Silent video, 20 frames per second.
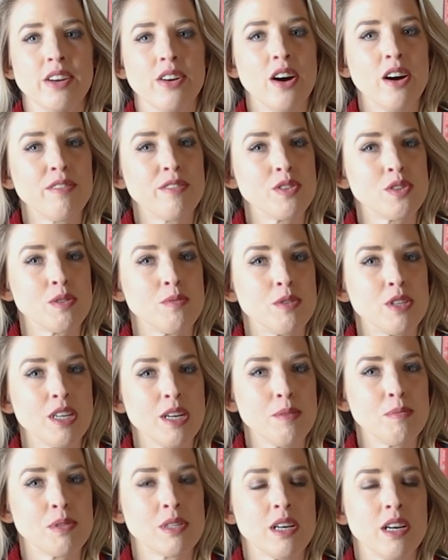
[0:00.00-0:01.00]
and offer some
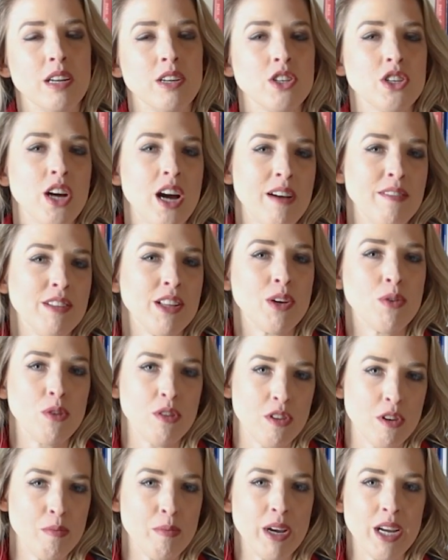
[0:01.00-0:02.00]
tips on traveling
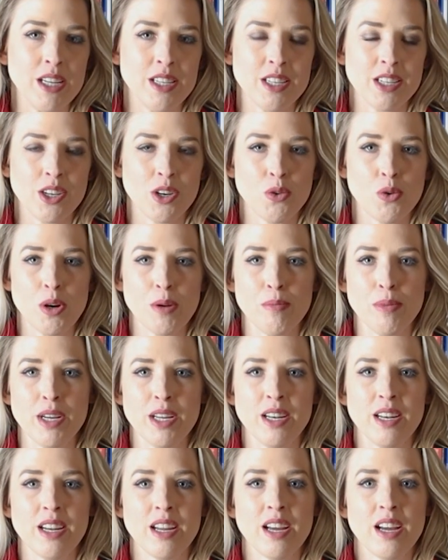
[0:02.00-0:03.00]
with your painting
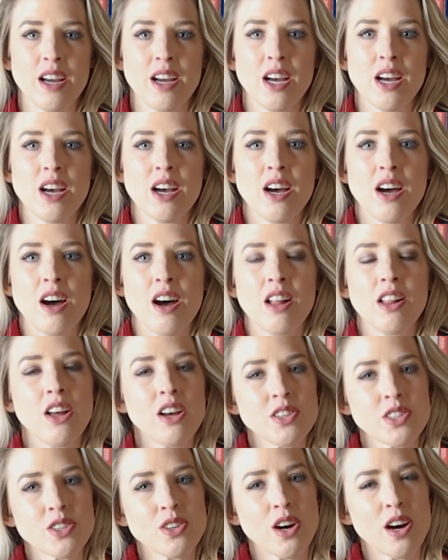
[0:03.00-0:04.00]
equipment. I'll
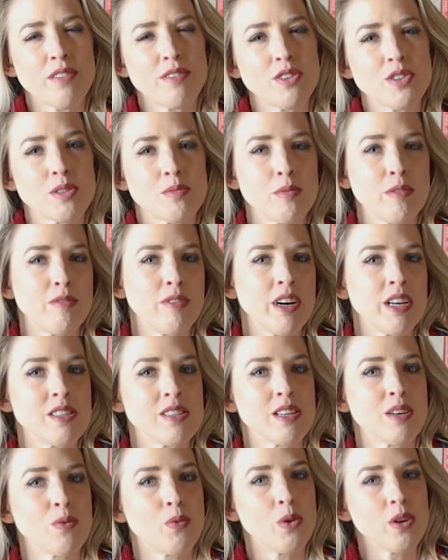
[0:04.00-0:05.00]
also offer some
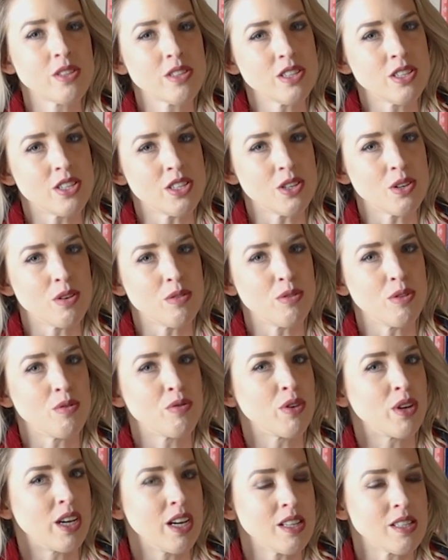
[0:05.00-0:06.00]
advice on what to do if you
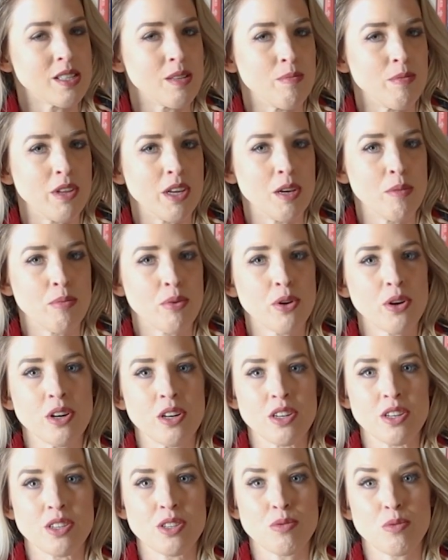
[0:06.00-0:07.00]
forget something
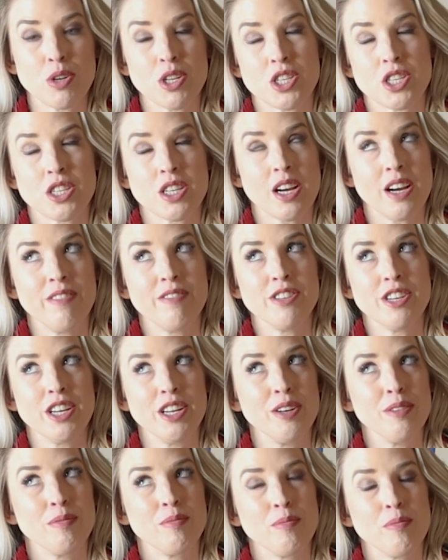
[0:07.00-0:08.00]
important, which I've
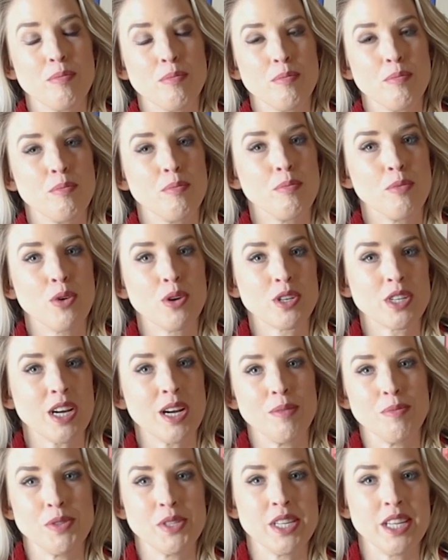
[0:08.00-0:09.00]
done more
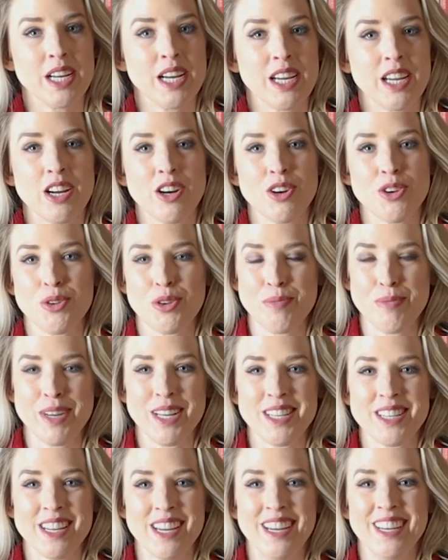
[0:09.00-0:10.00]
times than I care to
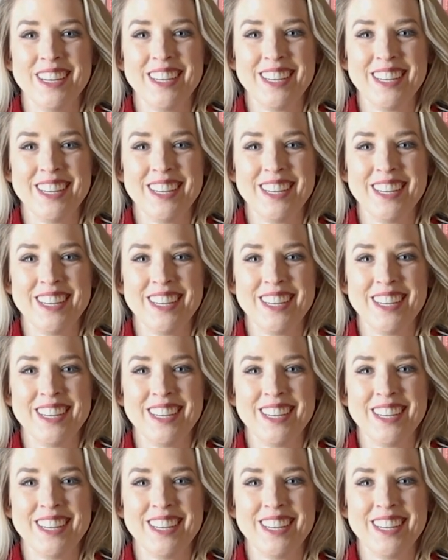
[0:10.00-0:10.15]
admit.